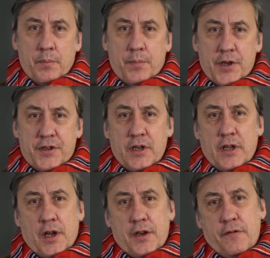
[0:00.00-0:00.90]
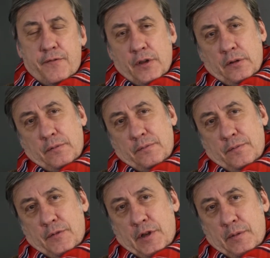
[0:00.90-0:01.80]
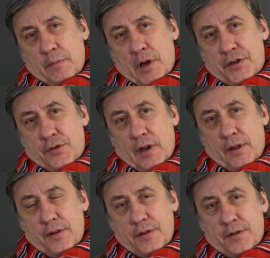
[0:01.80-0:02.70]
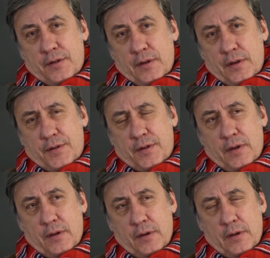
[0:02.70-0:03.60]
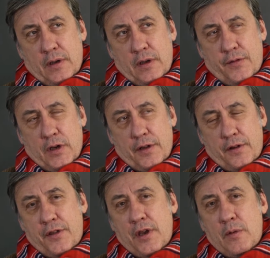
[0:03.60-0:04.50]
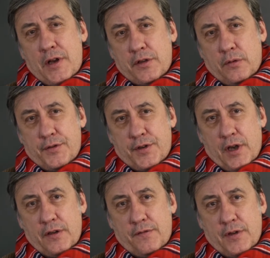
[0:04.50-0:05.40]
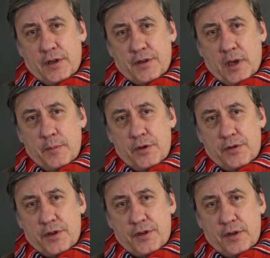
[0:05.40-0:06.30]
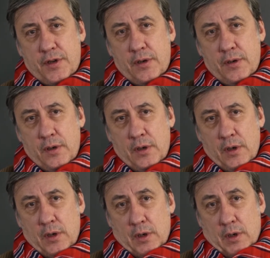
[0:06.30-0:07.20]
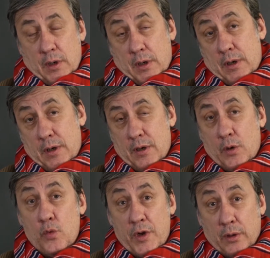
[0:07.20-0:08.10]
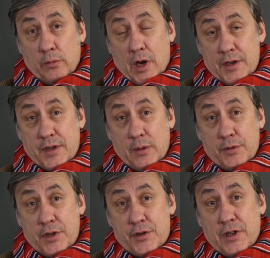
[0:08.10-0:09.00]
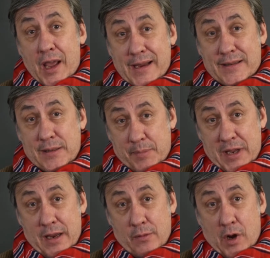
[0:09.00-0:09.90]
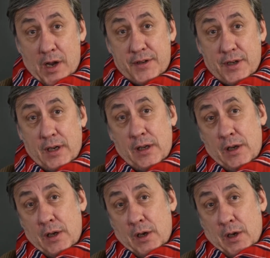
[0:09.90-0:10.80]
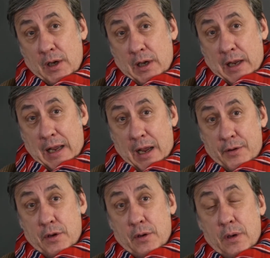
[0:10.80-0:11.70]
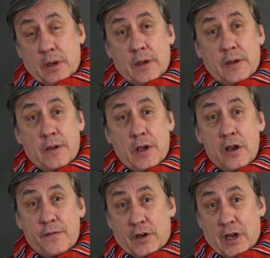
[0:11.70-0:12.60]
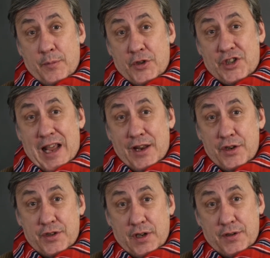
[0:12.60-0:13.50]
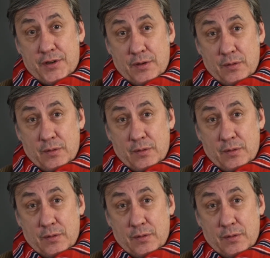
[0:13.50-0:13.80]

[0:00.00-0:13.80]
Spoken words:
Personally, I don't feel that my strength is if you like, the theoretical side of things. I'm interested in real writing, what it's like to be a writer, how you overcome the challenges